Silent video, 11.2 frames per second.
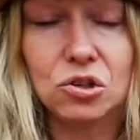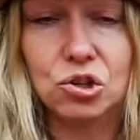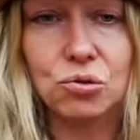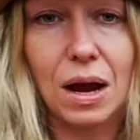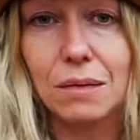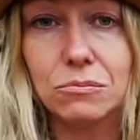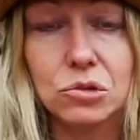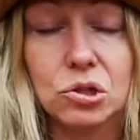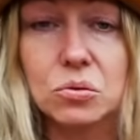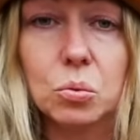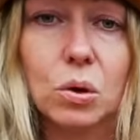SRAM
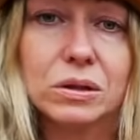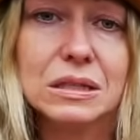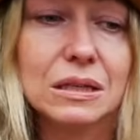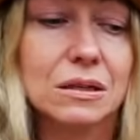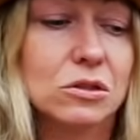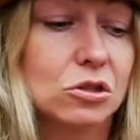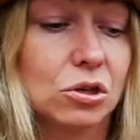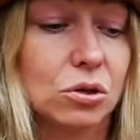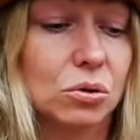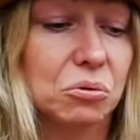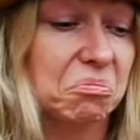just wanted
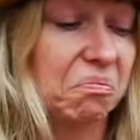to